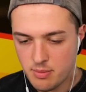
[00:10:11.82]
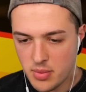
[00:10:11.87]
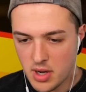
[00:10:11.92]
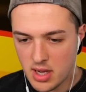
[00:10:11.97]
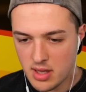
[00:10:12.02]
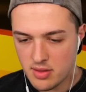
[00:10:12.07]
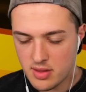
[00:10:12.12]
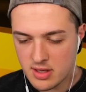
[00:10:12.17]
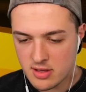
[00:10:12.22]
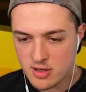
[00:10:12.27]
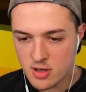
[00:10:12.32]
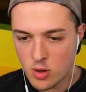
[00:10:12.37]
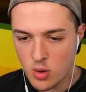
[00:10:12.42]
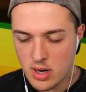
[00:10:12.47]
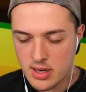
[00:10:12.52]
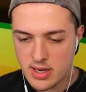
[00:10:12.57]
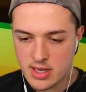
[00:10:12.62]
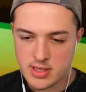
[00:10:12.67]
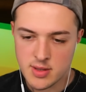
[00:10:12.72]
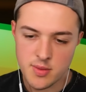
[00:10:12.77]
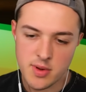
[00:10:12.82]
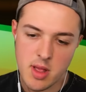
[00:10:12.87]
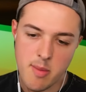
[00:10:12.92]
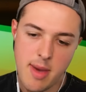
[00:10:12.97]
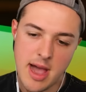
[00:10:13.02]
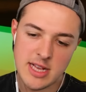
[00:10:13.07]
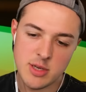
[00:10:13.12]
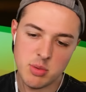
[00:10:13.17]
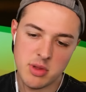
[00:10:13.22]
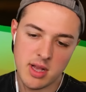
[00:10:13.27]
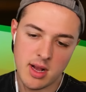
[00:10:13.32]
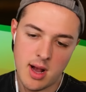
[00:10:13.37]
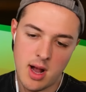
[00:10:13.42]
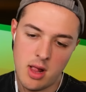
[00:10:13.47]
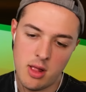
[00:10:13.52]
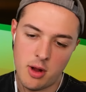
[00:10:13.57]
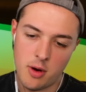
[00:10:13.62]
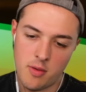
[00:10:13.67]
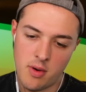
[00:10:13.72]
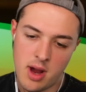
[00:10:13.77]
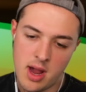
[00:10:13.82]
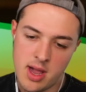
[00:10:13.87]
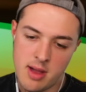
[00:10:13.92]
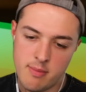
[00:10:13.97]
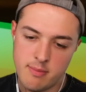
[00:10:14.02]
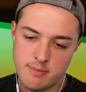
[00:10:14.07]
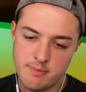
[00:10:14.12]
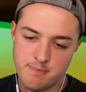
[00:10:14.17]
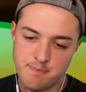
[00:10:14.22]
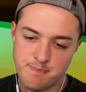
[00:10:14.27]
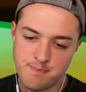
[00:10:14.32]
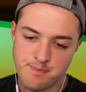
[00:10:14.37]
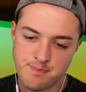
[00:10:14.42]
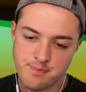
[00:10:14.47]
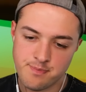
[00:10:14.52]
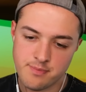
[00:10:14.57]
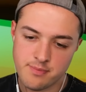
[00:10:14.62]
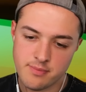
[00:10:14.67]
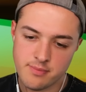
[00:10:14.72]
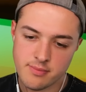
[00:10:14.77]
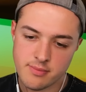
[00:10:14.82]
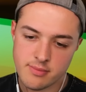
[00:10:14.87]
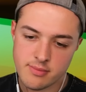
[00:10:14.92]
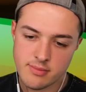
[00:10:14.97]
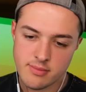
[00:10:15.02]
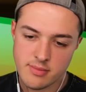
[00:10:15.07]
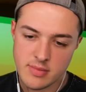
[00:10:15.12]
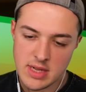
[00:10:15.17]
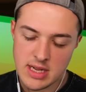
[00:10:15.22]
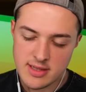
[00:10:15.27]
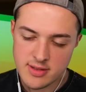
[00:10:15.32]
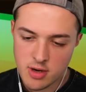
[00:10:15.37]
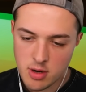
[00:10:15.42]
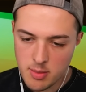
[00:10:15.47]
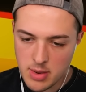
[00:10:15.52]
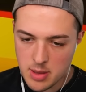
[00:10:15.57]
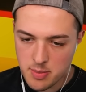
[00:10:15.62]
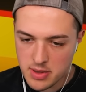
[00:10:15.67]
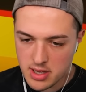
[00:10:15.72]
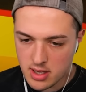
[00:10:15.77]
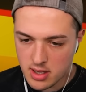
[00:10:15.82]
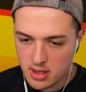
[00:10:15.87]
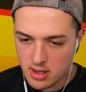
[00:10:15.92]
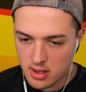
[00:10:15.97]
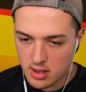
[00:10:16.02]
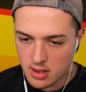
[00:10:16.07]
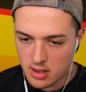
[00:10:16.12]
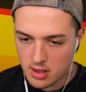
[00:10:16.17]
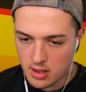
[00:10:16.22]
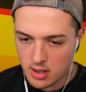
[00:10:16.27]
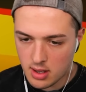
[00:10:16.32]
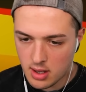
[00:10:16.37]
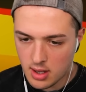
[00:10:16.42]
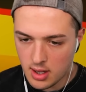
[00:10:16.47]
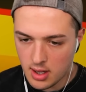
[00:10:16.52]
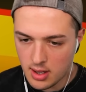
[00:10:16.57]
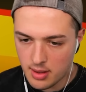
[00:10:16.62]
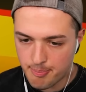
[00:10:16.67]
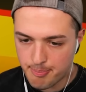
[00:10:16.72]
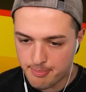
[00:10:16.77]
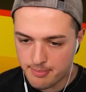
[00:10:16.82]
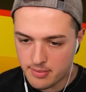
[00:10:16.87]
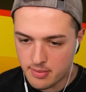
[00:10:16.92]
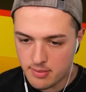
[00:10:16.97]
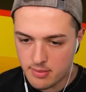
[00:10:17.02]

But this coin doesn't really match with the color, right? So it might be, uh,